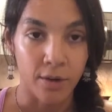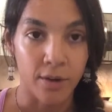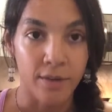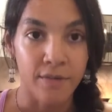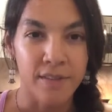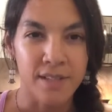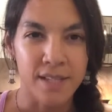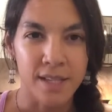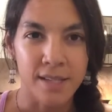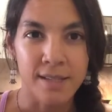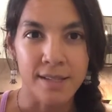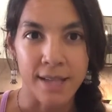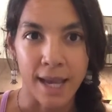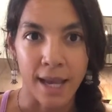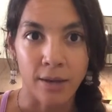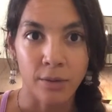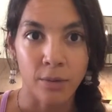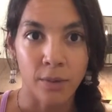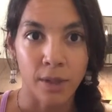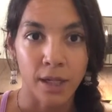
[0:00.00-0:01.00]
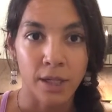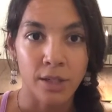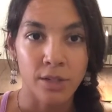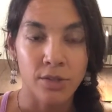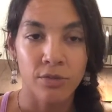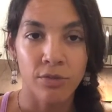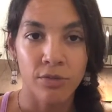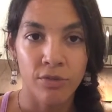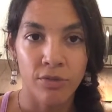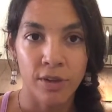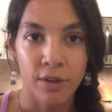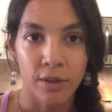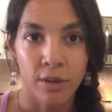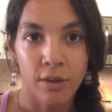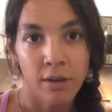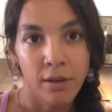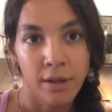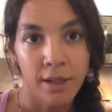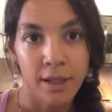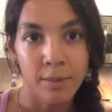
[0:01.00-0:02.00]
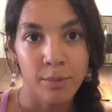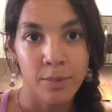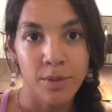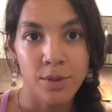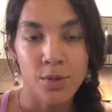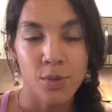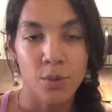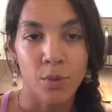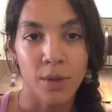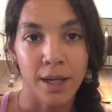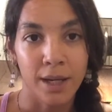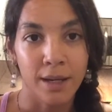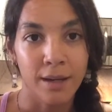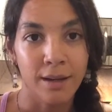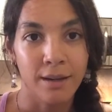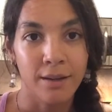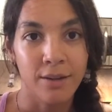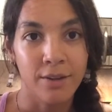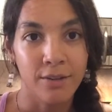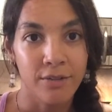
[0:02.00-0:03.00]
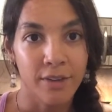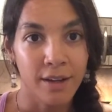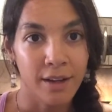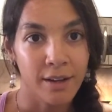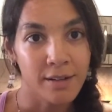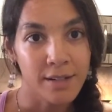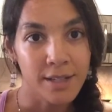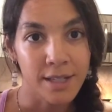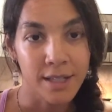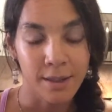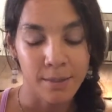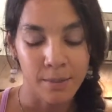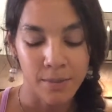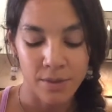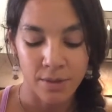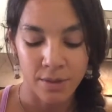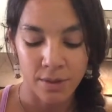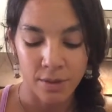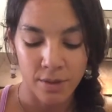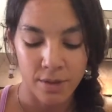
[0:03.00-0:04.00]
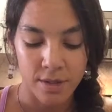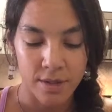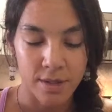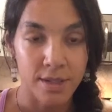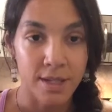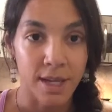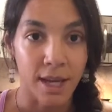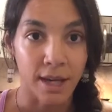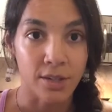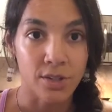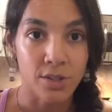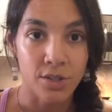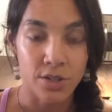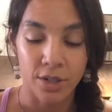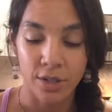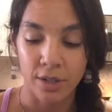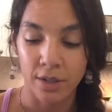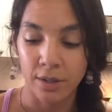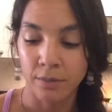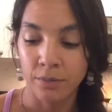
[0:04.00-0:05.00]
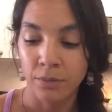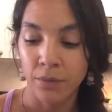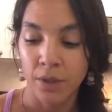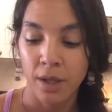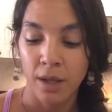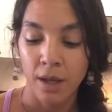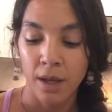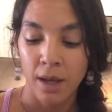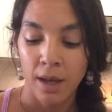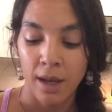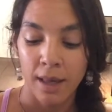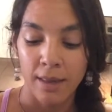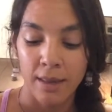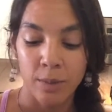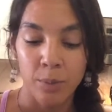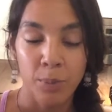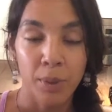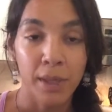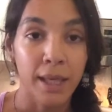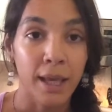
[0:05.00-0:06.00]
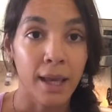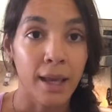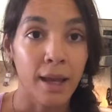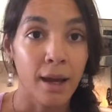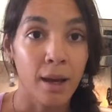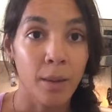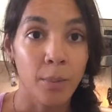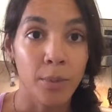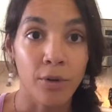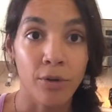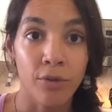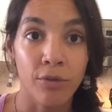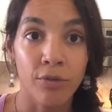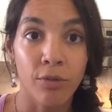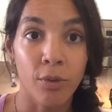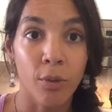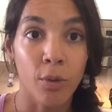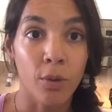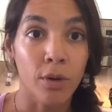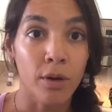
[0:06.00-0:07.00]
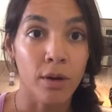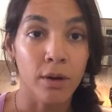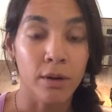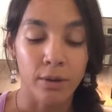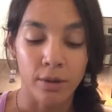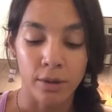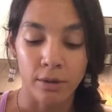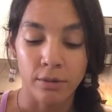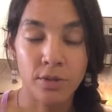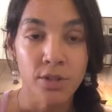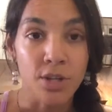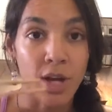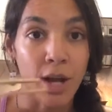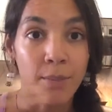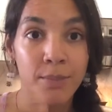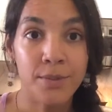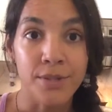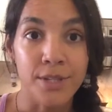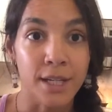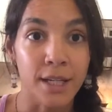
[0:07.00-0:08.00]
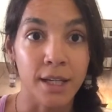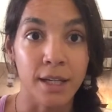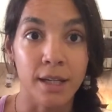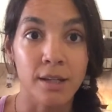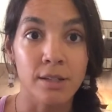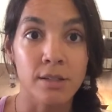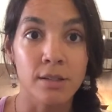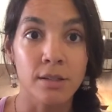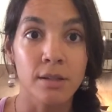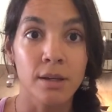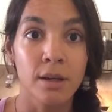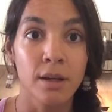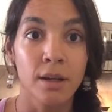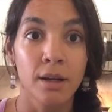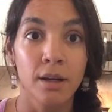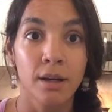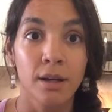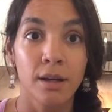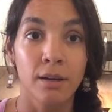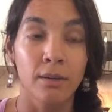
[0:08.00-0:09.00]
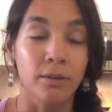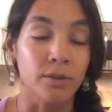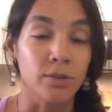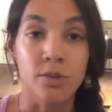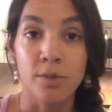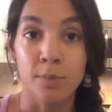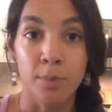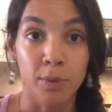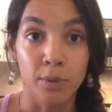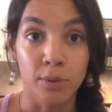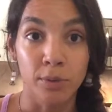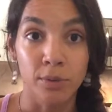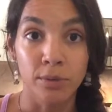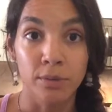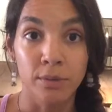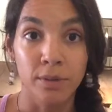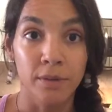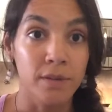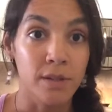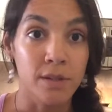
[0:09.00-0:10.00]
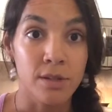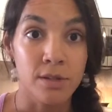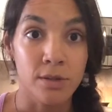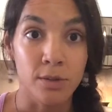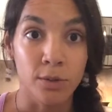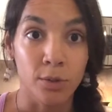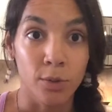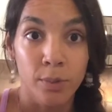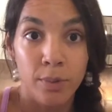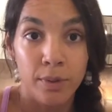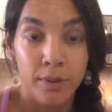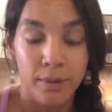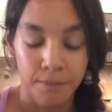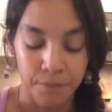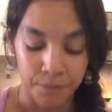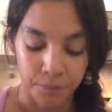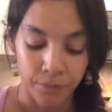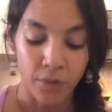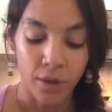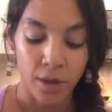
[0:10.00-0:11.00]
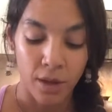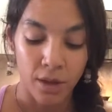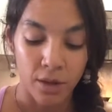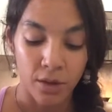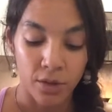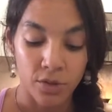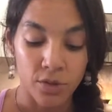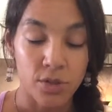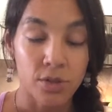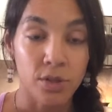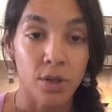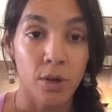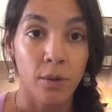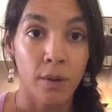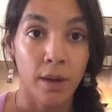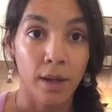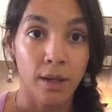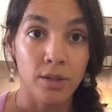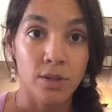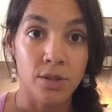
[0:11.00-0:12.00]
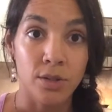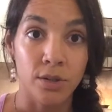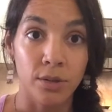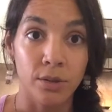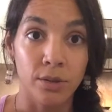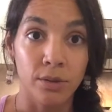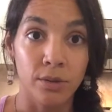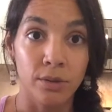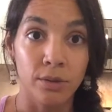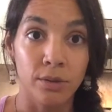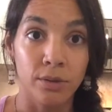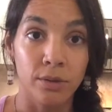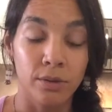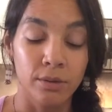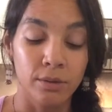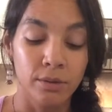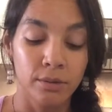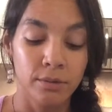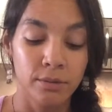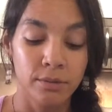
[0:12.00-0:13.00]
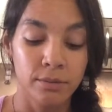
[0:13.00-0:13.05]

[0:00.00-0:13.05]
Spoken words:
If it's a sandwich, feel it between your fingertips, notice the texture. And then picking up your fork or chopsticks or spoon, if it's soup, you're just going to